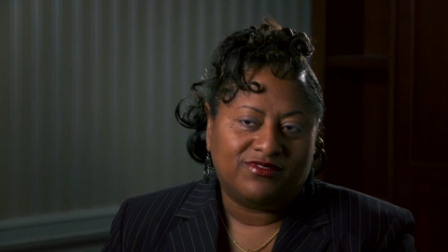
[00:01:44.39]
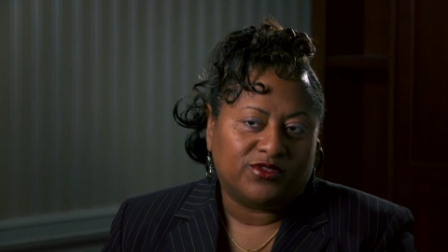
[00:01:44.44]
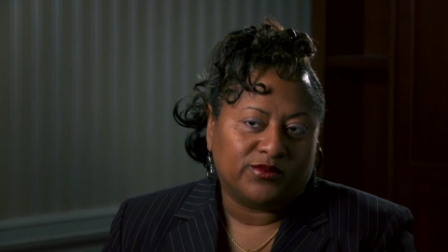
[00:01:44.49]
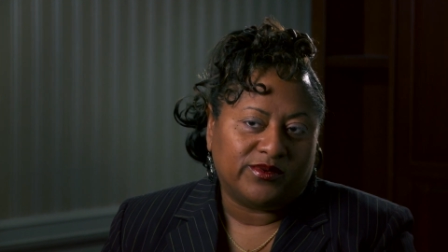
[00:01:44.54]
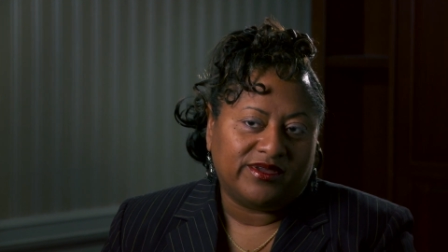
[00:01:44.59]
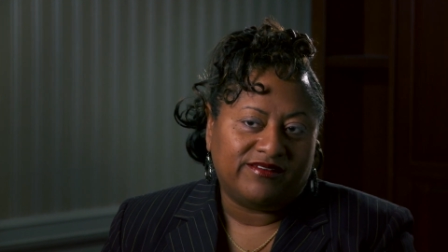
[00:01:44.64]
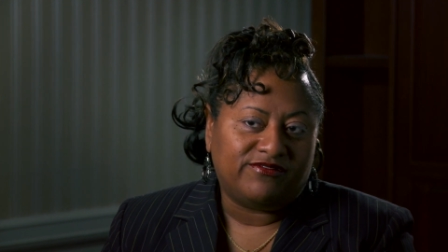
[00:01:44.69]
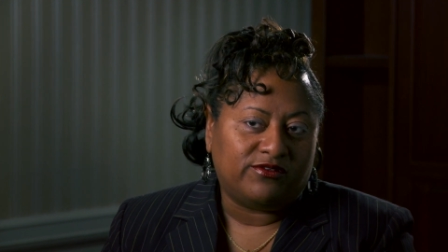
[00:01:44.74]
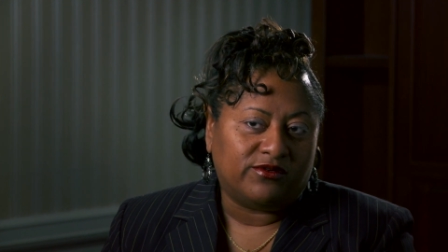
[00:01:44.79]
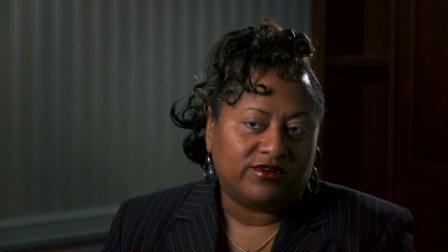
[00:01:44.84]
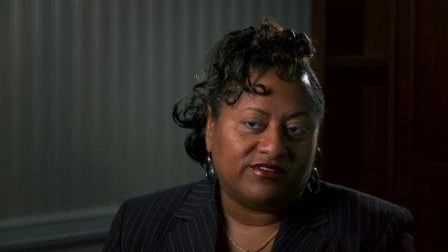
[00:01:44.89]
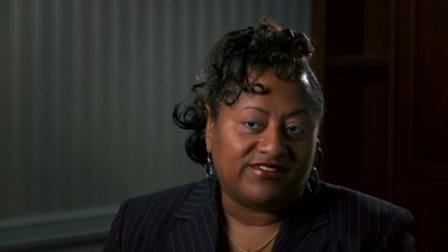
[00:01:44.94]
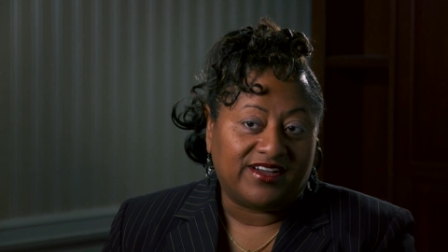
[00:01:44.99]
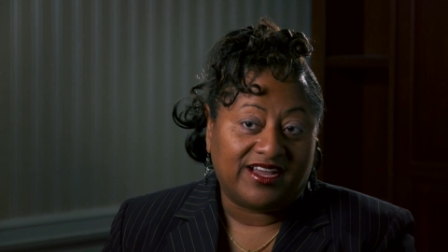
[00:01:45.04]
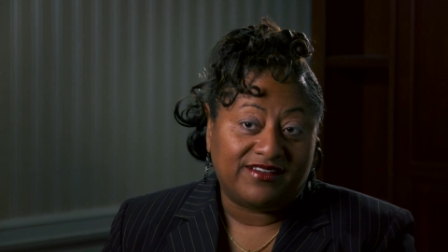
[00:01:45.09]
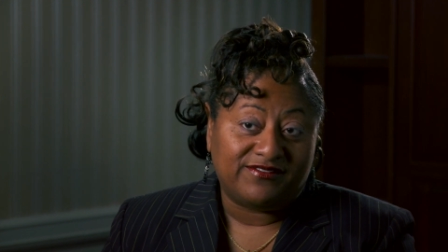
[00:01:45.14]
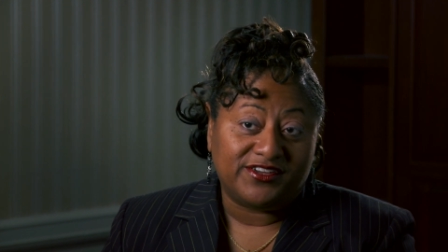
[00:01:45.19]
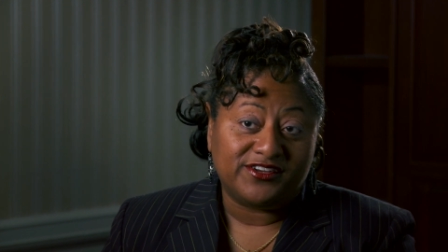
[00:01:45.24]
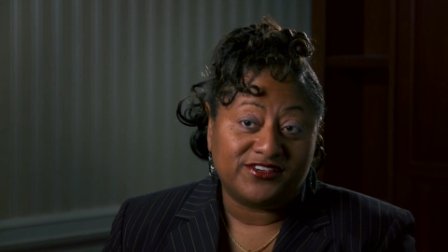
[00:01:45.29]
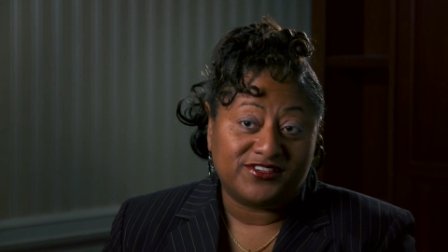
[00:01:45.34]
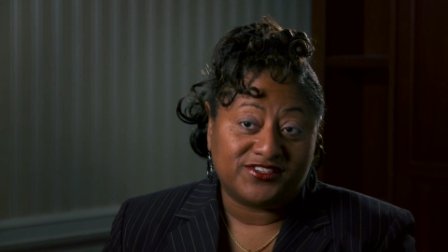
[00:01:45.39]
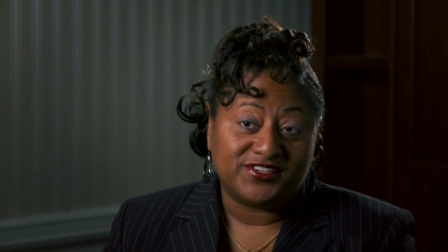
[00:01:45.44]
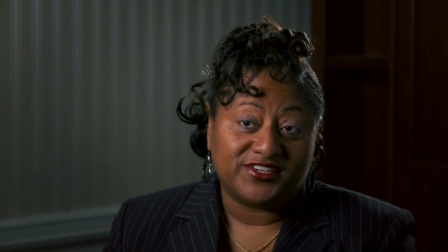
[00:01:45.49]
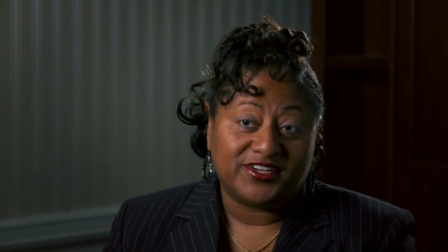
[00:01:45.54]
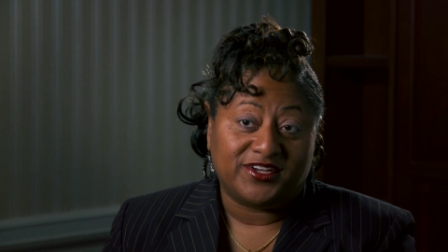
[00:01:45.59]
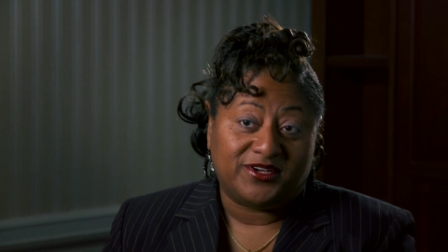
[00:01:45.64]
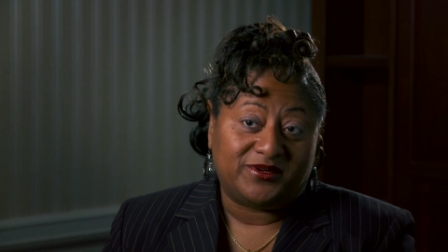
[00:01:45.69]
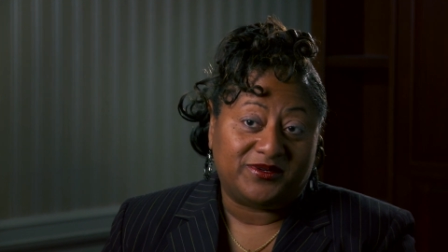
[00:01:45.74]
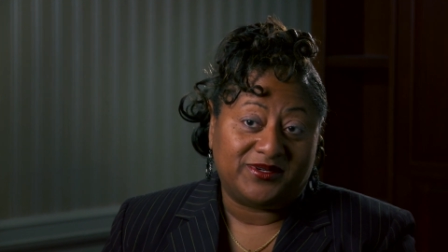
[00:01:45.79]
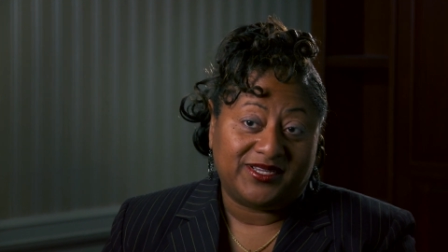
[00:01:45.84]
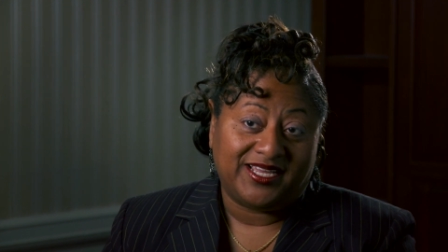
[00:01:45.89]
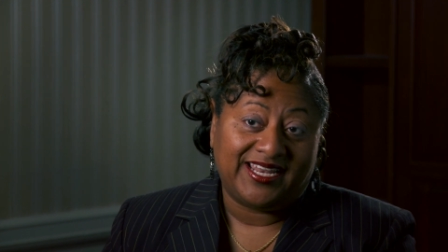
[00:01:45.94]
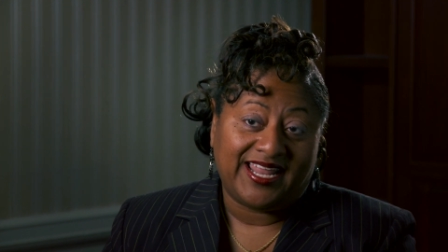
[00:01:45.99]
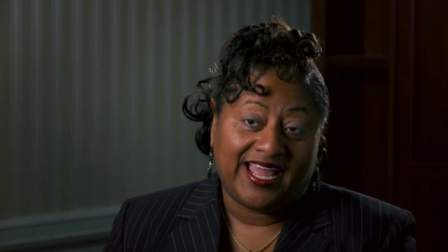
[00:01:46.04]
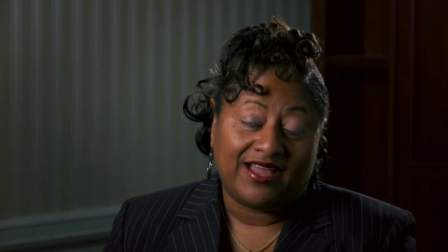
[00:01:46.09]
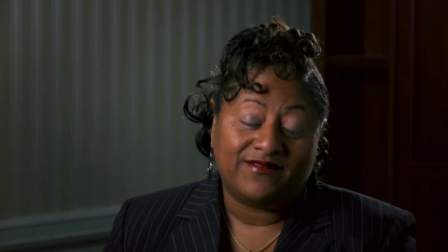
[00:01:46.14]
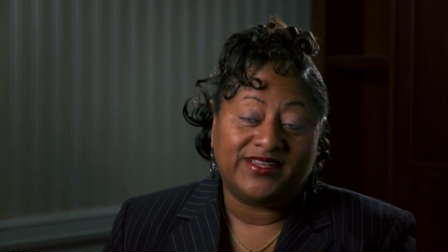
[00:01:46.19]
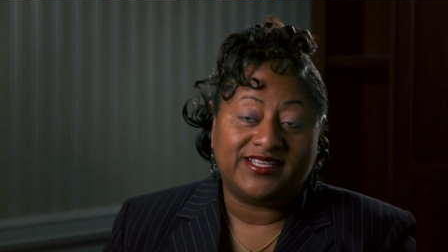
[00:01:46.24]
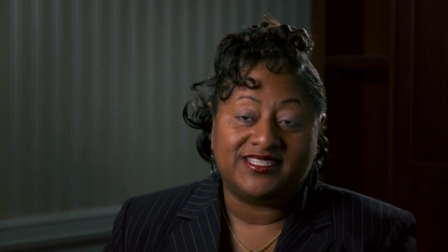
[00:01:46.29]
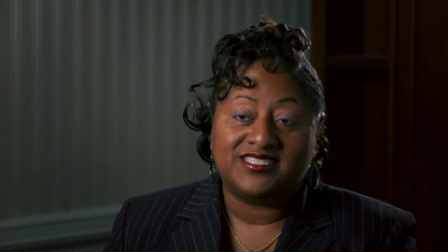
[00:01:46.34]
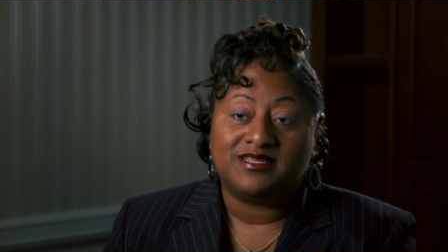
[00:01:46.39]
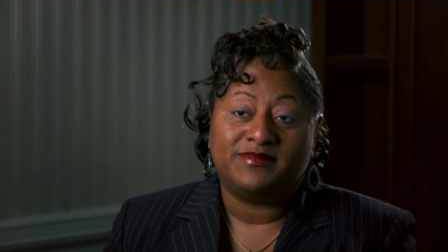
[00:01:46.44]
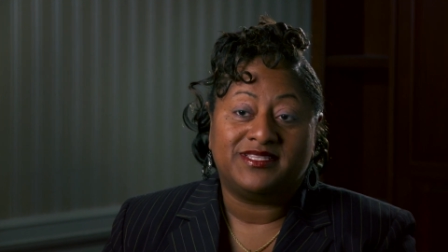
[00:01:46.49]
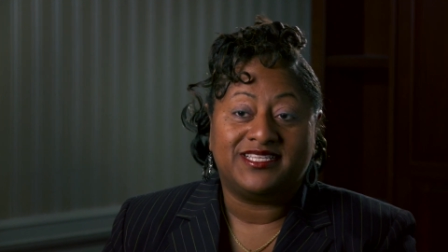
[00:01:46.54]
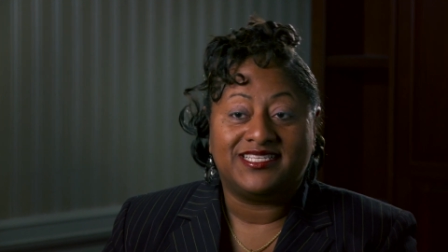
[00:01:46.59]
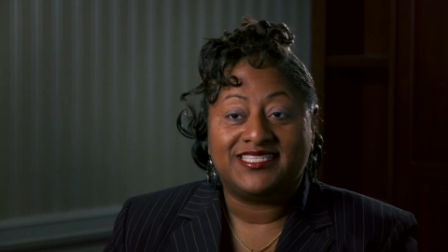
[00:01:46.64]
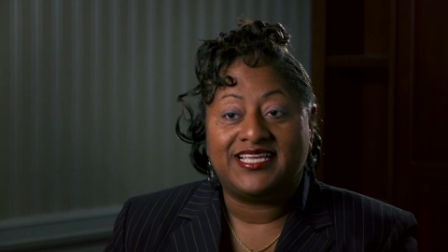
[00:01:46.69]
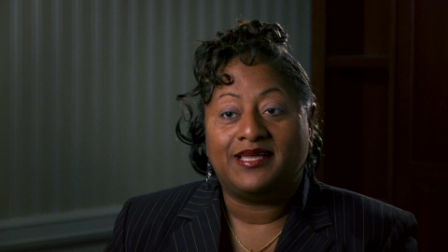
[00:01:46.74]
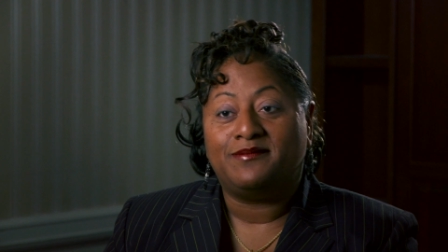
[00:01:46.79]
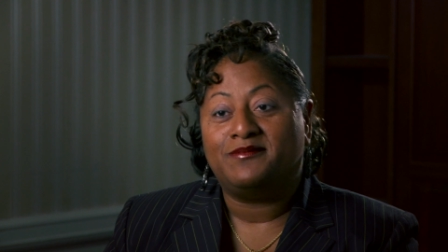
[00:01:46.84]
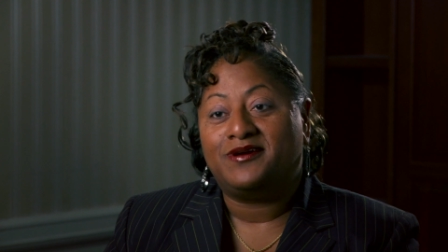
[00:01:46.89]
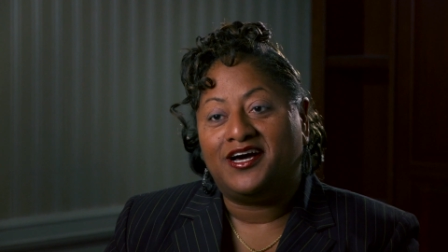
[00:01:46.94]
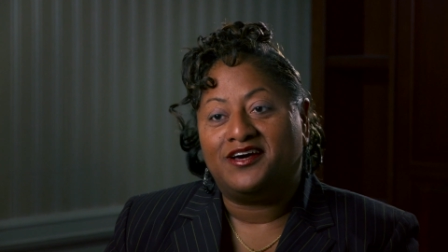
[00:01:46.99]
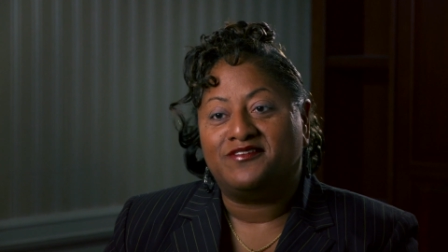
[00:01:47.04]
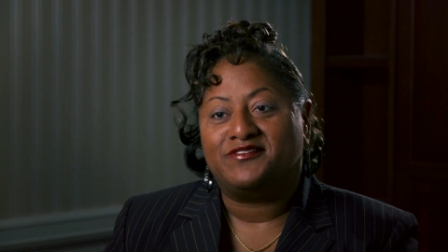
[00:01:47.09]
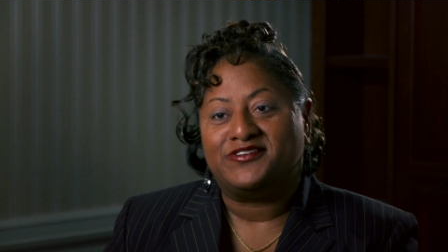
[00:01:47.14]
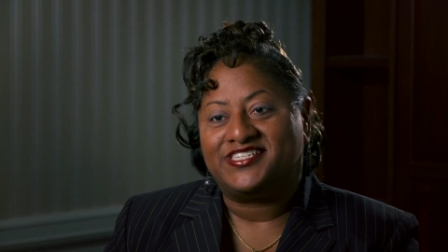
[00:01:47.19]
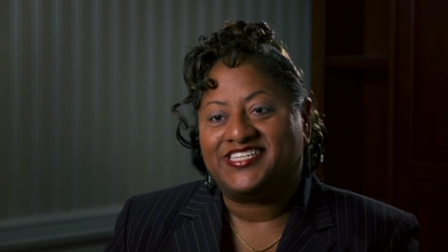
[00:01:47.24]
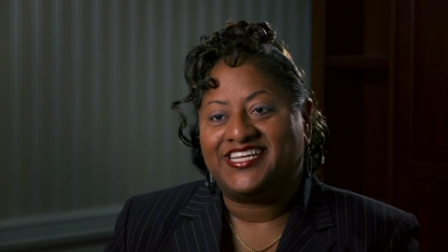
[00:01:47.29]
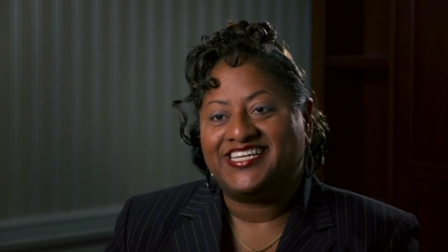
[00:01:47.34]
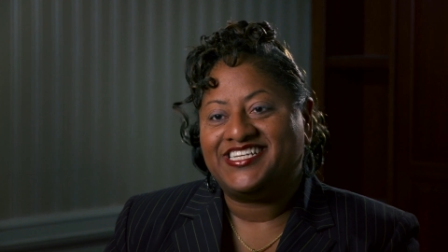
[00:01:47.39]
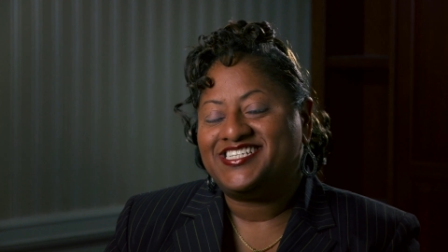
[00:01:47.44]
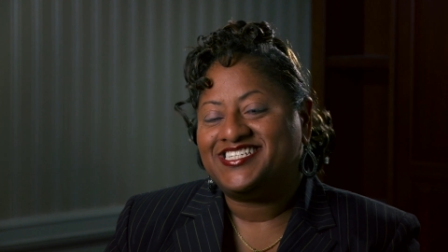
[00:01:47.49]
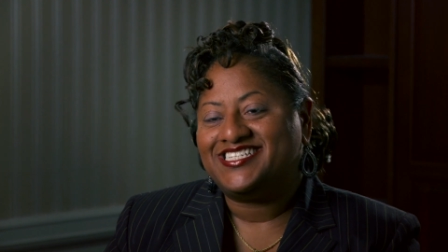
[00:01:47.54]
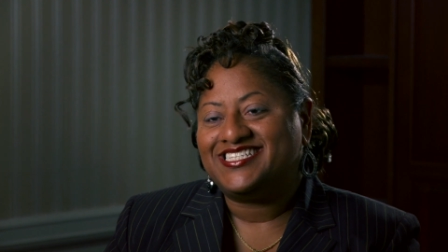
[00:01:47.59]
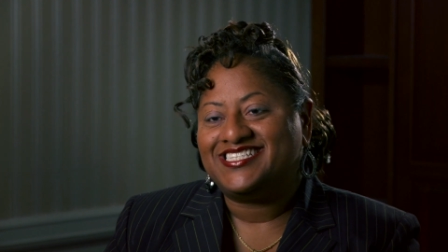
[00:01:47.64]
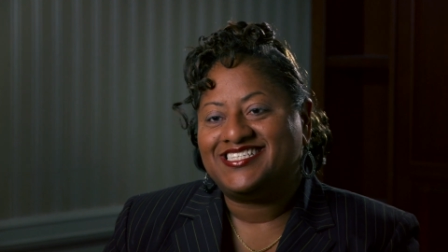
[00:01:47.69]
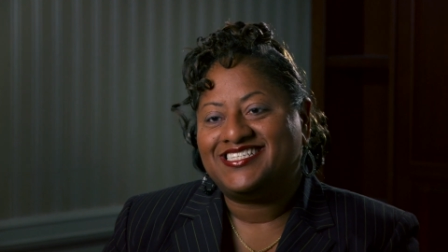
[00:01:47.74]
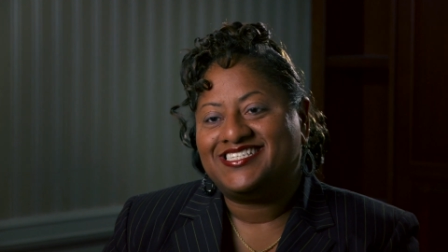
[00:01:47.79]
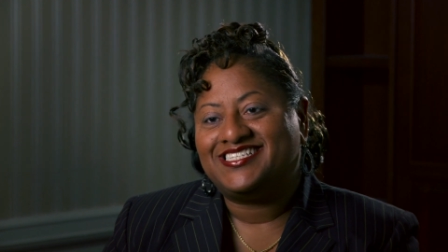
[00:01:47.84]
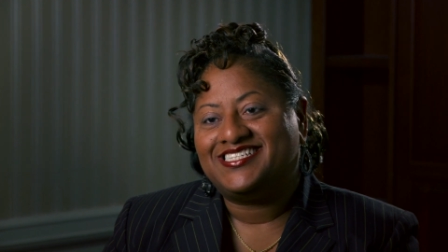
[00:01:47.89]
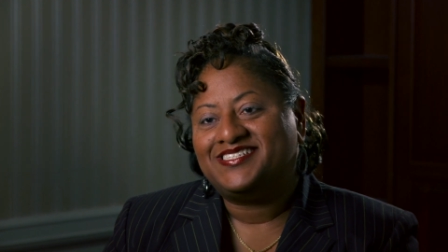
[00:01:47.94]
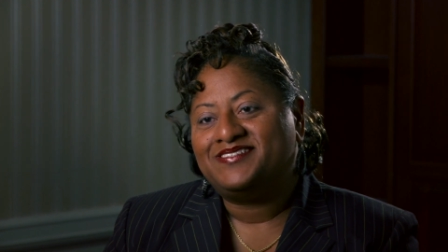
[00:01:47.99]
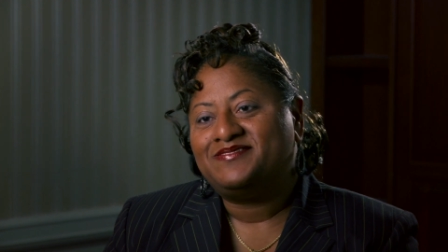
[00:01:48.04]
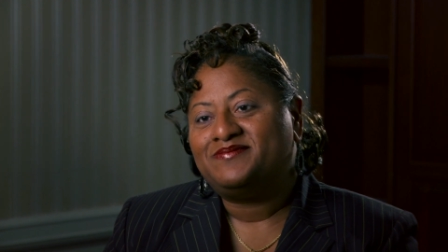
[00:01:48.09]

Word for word: 3, 4, 5 years ago in having some of the same conversations.